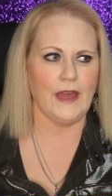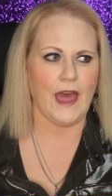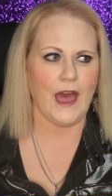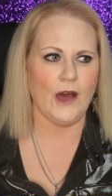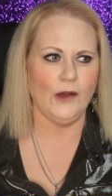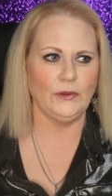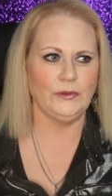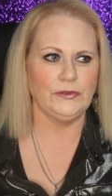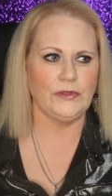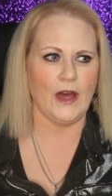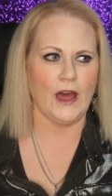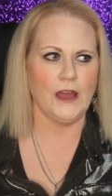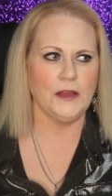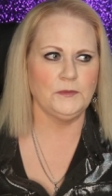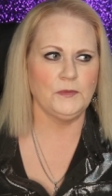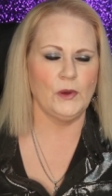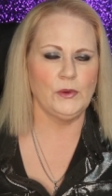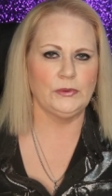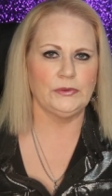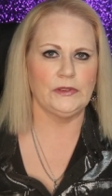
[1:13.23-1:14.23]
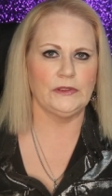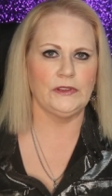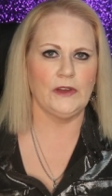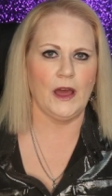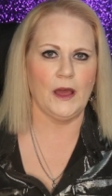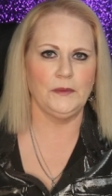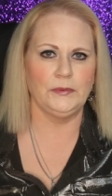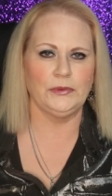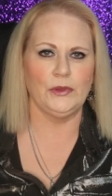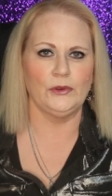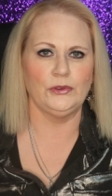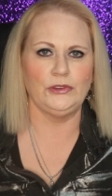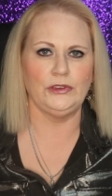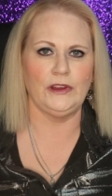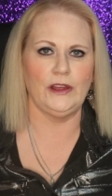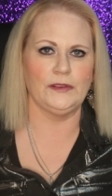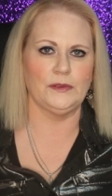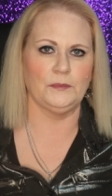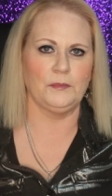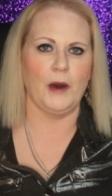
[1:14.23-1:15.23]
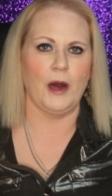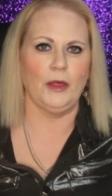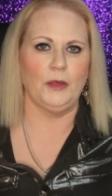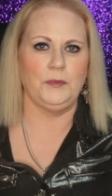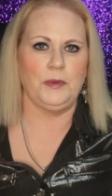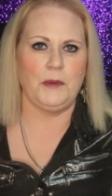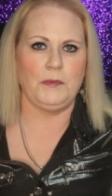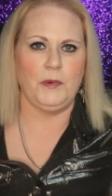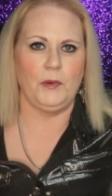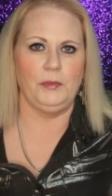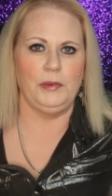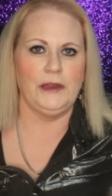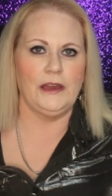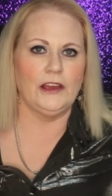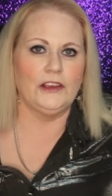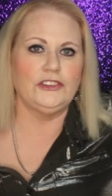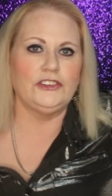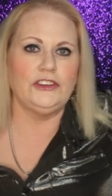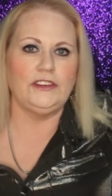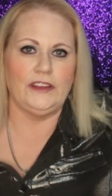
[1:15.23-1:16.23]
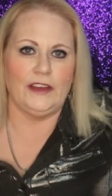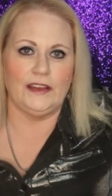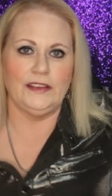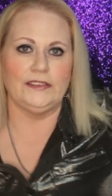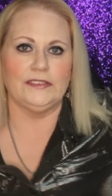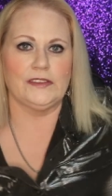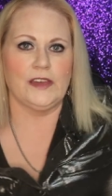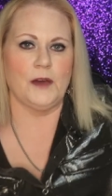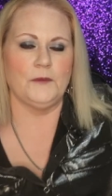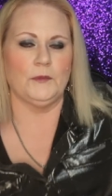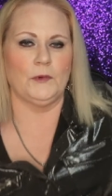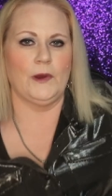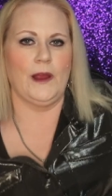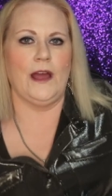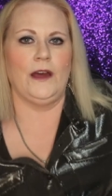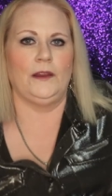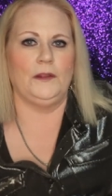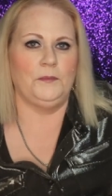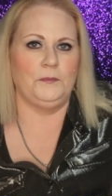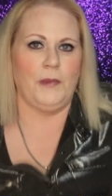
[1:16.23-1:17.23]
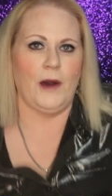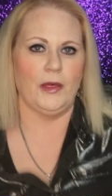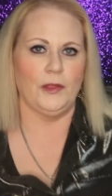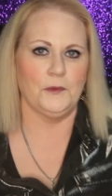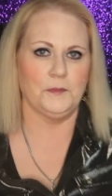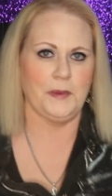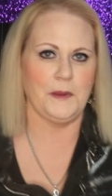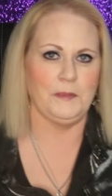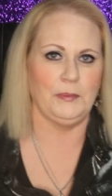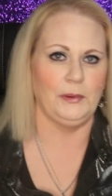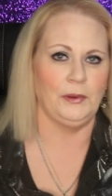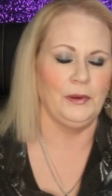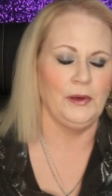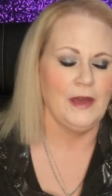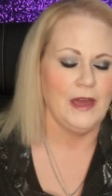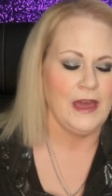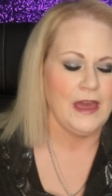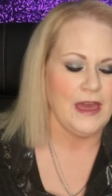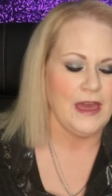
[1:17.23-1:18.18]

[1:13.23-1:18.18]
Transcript: outside most of the time so she doesn't bother people, because she does come around and bother people.